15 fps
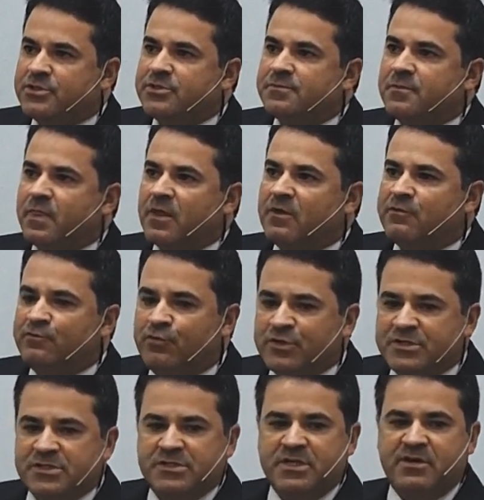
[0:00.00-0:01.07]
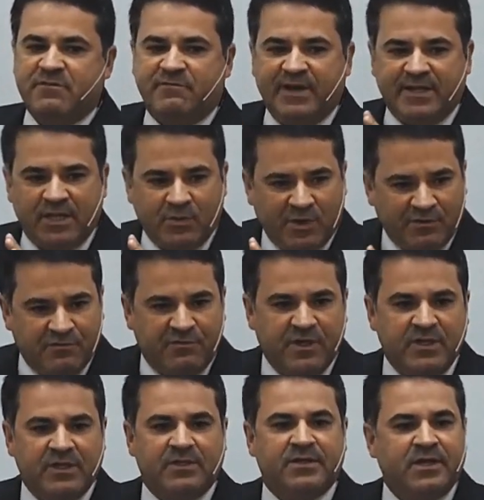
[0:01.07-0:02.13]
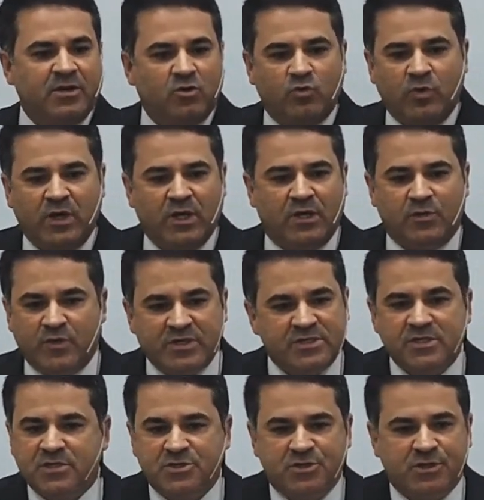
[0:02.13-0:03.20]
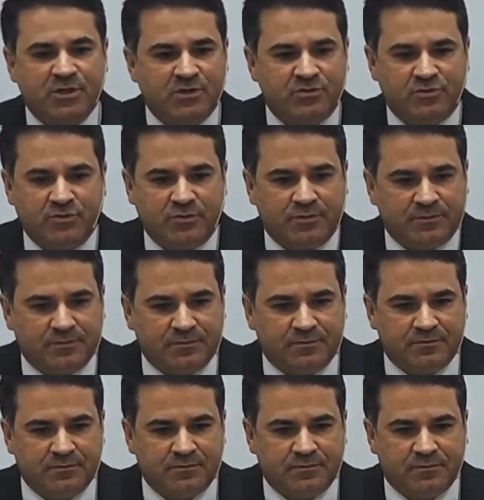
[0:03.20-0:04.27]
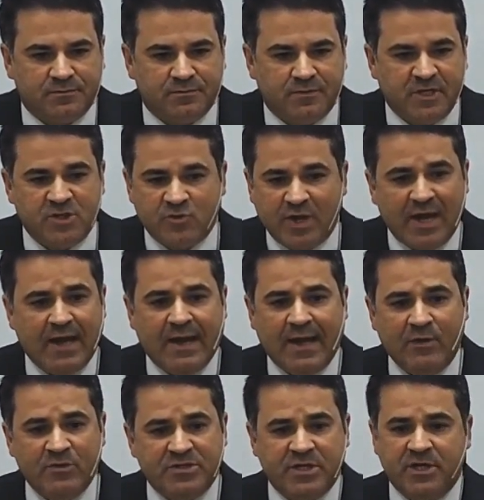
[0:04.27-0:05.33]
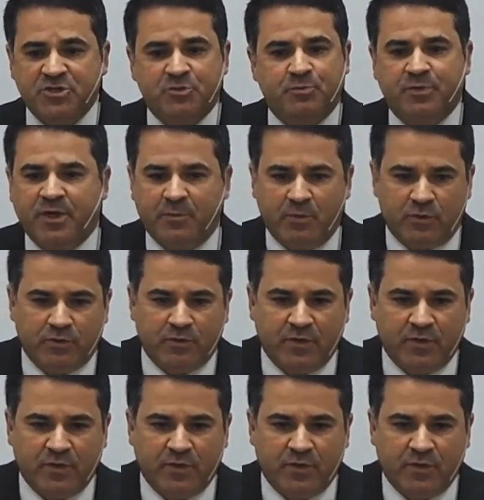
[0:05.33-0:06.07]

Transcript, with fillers: no, no one ever told the church that uh, that if you accept Jesus, your life will be comfortable.